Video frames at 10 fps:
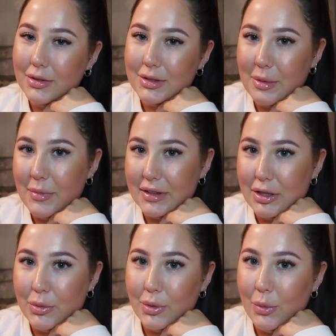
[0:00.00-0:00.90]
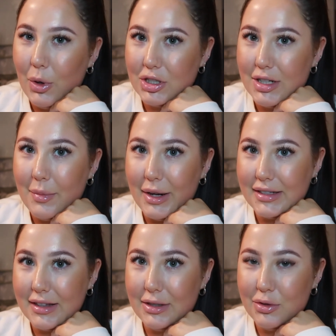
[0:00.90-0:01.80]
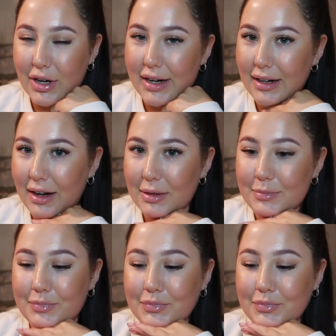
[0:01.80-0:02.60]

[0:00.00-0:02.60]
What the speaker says: something that you want to watch and it plays like the little trailer,